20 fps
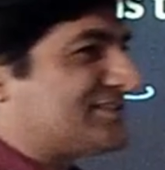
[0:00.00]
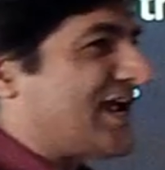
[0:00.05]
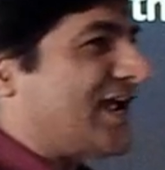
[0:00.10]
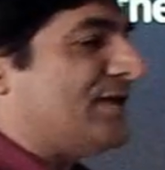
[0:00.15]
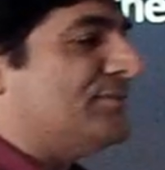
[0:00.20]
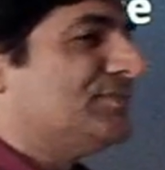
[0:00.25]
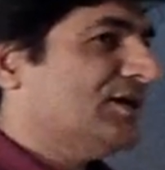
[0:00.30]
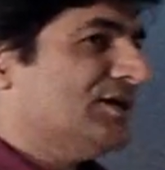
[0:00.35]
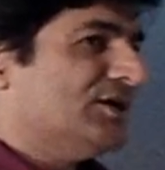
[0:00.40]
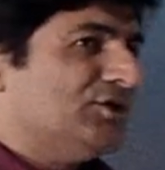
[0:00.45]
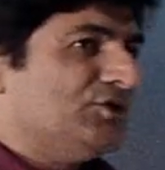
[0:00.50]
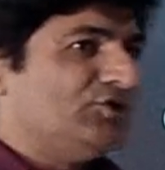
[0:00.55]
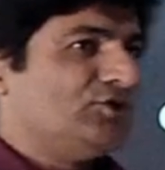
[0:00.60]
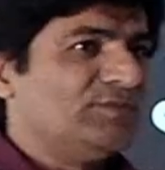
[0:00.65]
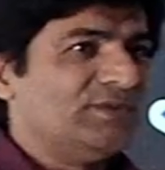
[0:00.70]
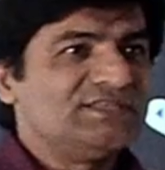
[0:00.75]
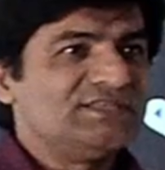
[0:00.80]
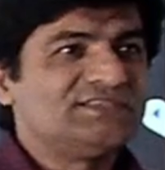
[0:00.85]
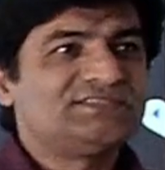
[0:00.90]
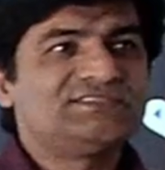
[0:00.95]
humans
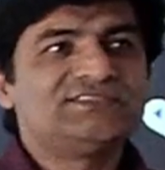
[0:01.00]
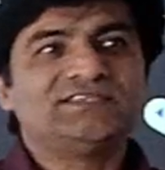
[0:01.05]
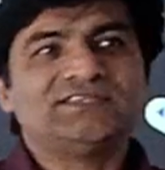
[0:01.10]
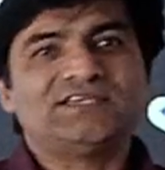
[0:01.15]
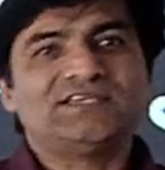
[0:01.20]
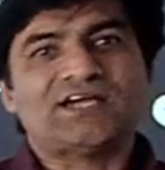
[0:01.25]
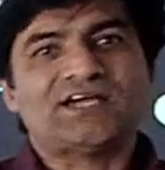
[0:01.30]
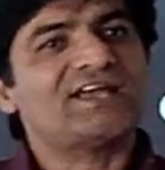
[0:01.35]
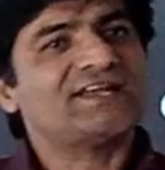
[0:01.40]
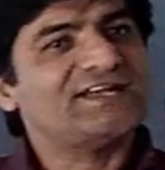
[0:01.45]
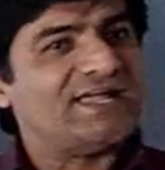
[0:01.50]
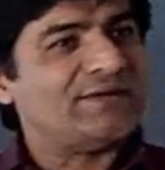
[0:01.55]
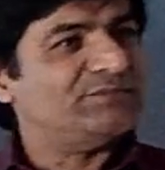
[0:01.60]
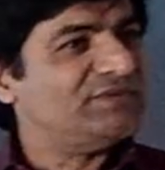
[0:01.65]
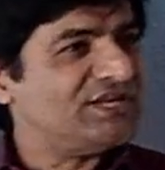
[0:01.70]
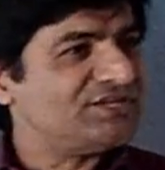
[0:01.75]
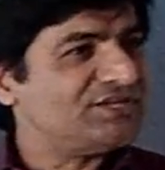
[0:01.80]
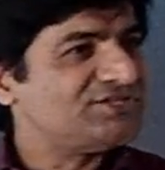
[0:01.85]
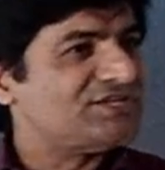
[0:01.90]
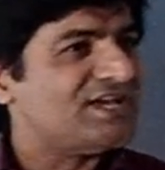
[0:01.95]
are in amnesia.
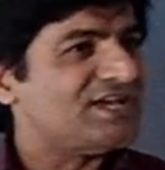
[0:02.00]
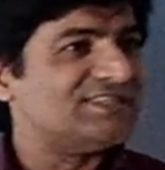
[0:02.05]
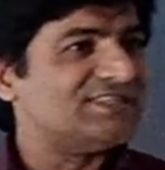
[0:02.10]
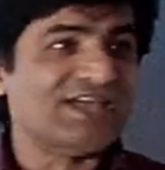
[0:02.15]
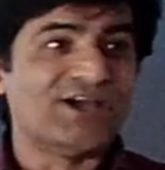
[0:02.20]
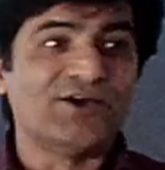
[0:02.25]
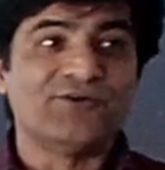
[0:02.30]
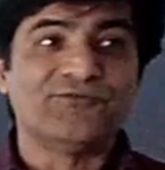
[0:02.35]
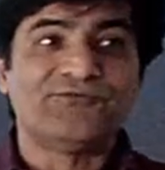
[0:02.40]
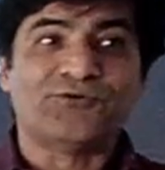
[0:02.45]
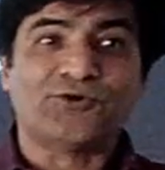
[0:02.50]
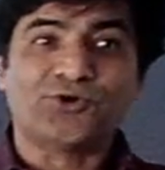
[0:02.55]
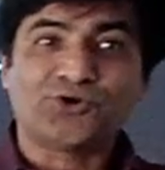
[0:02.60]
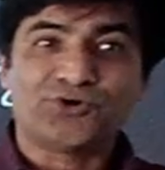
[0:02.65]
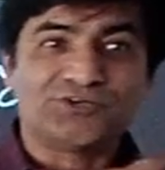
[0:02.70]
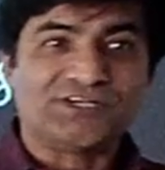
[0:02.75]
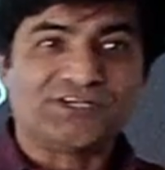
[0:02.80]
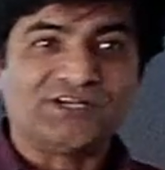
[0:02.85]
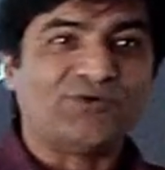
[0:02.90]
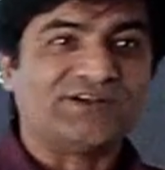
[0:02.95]
They have forgotten what
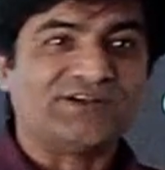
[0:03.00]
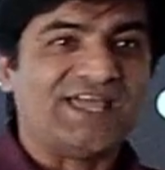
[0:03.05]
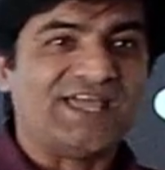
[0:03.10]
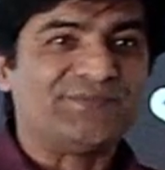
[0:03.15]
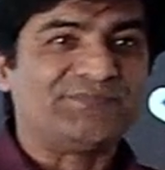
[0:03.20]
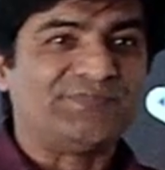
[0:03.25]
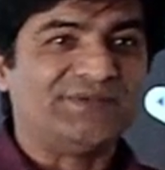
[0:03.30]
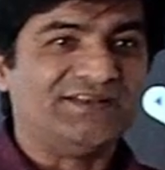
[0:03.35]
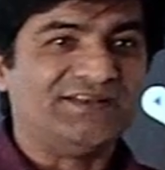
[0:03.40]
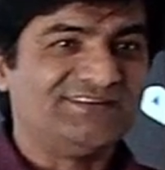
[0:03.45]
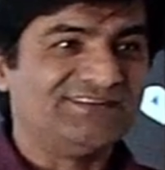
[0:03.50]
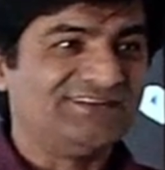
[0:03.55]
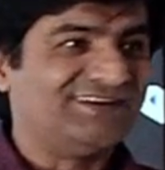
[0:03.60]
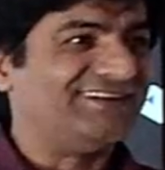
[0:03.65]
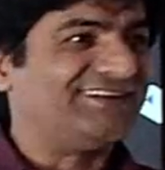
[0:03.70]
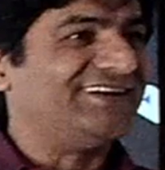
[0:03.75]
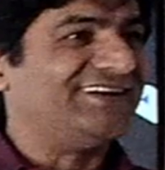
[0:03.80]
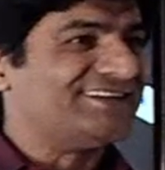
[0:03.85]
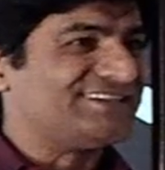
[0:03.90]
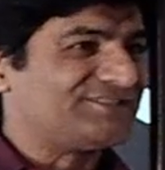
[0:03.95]
happened 100 years
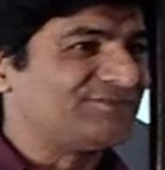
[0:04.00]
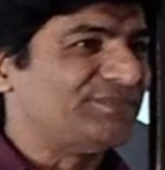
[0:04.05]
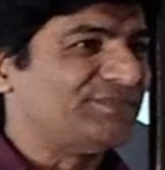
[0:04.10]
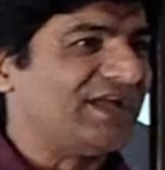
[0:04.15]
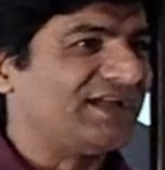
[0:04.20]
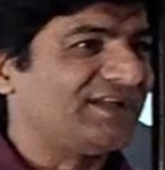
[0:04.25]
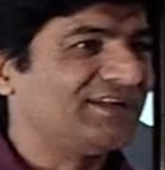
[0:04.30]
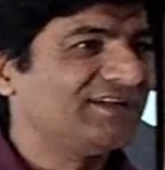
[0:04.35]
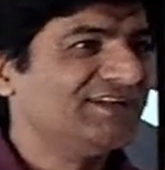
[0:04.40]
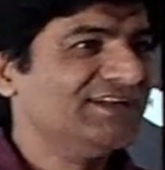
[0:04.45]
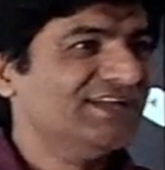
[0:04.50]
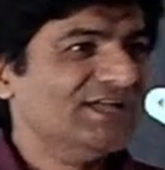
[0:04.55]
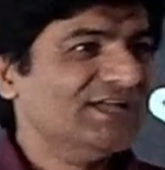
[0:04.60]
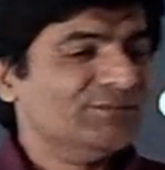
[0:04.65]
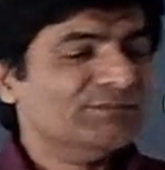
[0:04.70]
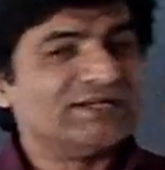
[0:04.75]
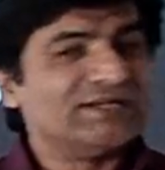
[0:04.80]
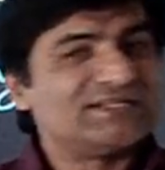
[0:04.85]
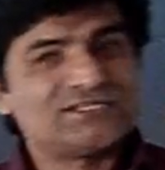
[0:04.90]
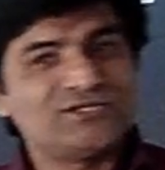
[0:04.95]
back, but slowly and